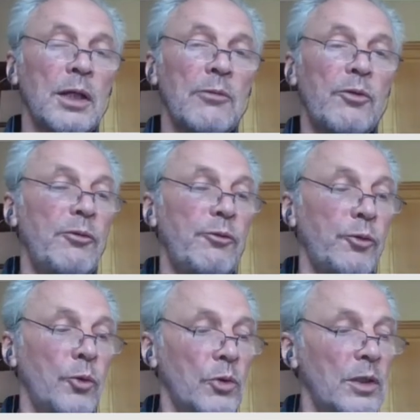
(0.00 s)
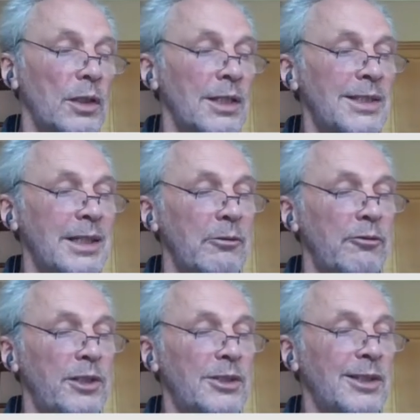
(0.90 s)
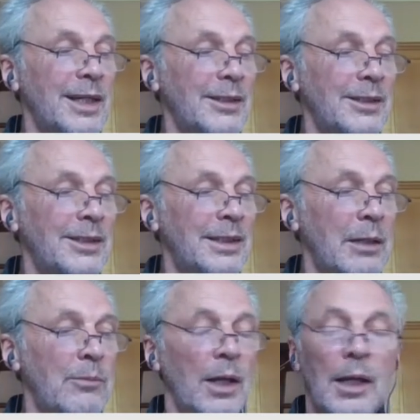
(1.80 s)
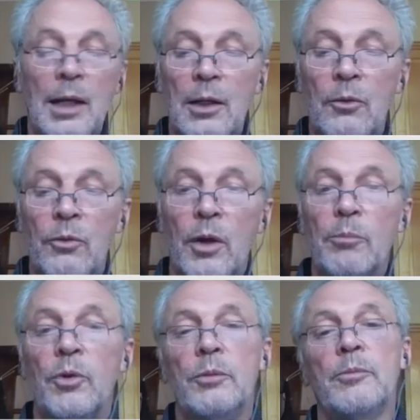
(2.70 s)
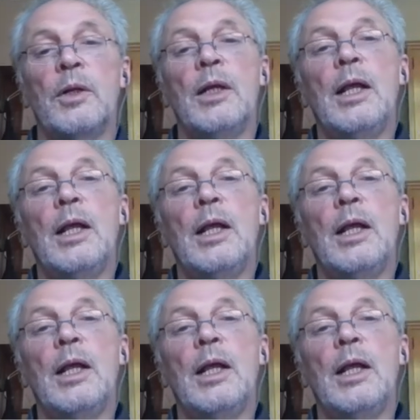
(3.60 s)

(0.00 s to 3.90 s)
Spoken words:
every fruit is infested at the same number.